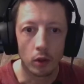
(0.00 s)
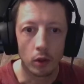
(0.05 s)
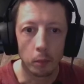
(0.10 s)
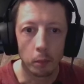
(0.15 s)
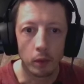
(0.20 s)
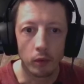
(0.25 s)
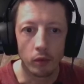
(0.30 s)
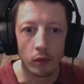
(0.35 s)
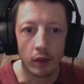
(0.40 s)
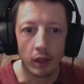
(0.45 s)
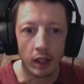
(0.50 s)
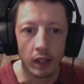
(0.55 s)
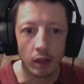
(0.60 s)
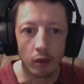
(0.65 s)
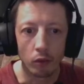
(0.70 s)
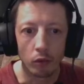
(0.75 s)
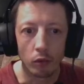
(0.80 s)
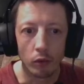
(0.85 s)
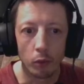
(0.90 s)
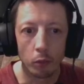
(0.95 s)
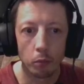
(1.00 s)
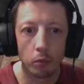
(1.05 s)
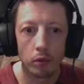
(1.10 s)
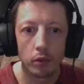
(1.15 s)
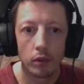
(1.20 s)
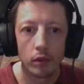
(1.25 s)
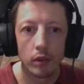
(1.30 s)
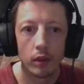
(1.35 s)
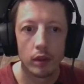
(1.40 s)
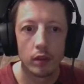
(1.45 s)
to be running in groups.
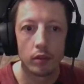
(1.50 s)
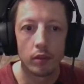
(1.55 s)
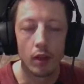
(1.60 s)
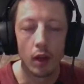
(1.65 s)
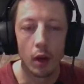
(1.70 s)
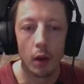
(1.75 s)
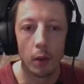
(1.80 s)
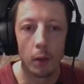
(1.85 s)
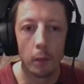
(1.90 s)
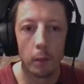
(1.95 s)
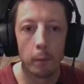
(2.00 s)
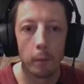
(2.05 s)
So